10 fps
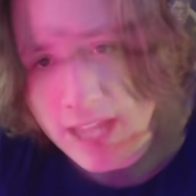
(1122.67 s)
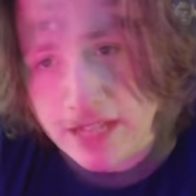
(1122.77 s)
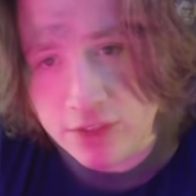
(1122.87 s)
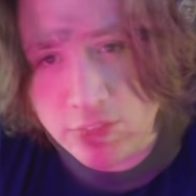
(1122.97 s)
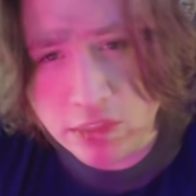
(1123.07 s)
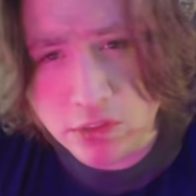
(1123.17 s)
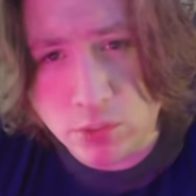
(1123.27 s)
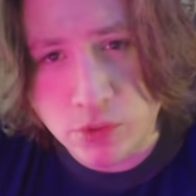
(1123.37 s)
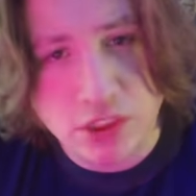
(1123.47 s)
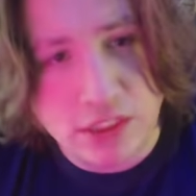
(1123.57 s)
and the videos
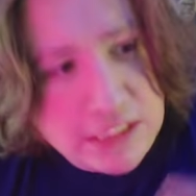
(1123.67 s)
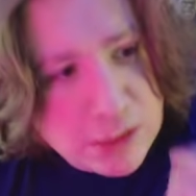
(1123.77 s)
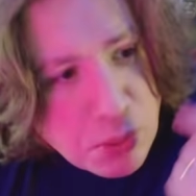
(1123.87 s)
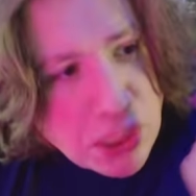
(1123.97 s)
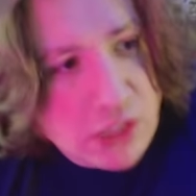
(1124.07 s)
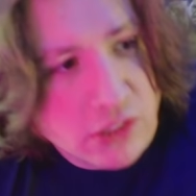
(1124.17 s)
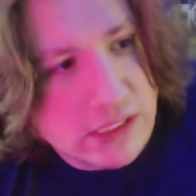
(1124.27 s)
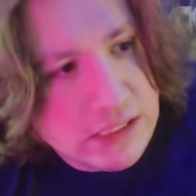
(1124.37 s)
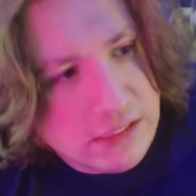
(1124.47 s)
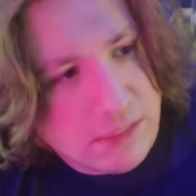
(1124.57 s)
don't just disappear
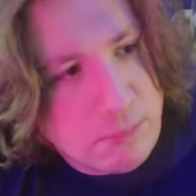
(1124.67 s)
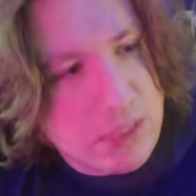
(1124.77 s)
into the